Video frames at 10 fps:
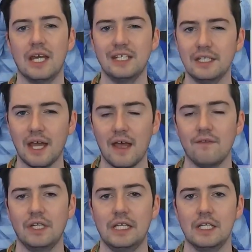I didn't have
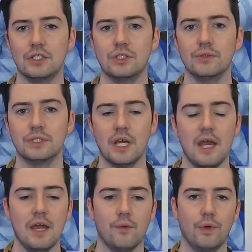any issues.
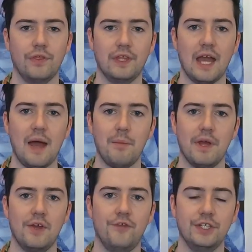With the app,
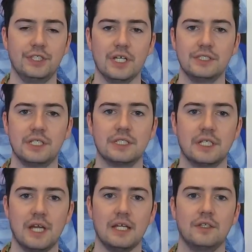if it does
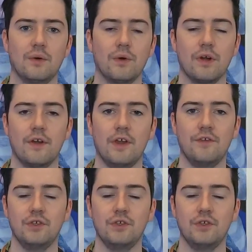disconnect, or if